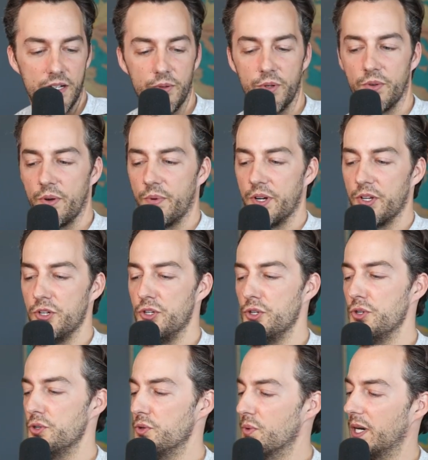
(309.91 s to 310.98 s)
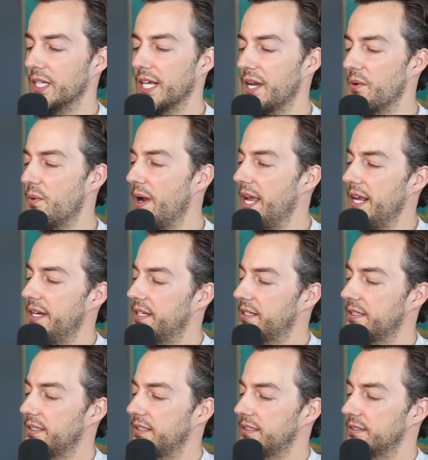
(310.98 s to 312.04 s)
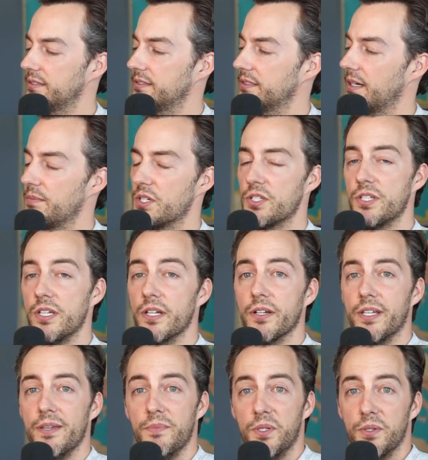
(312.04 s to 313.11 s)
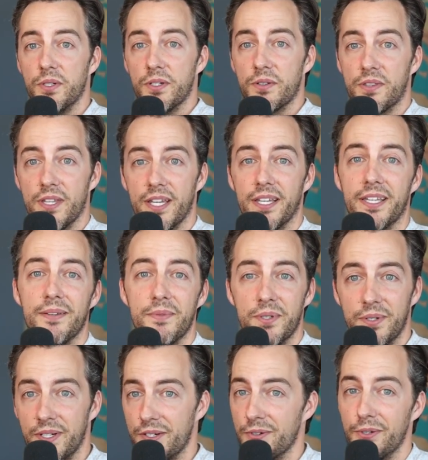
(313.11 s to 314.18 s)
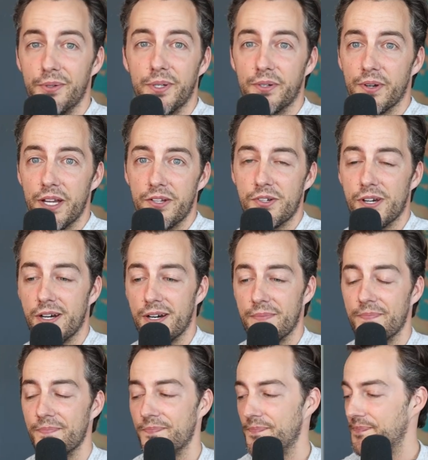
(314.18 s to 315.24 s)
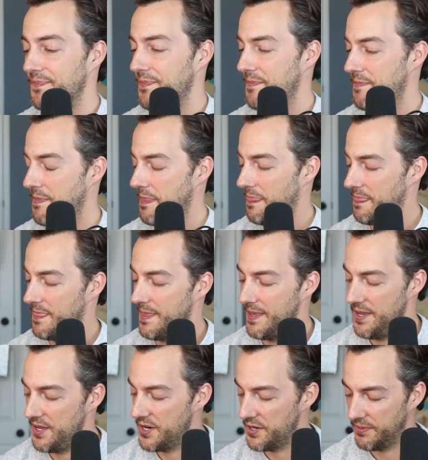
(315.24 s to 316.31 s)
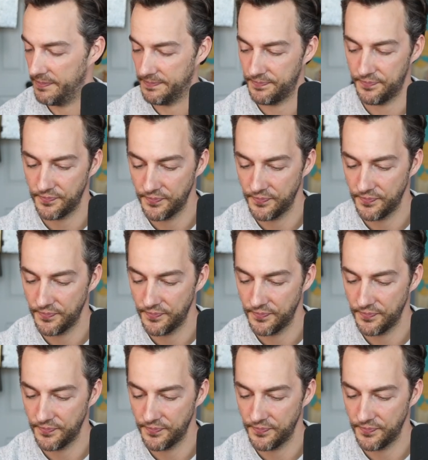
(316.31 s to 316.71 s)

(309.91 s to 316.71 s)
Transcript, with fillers: What do I want to do while I wait? I'm just here. Keep doing your thing. Keep doing it. You're doing a great job. You know,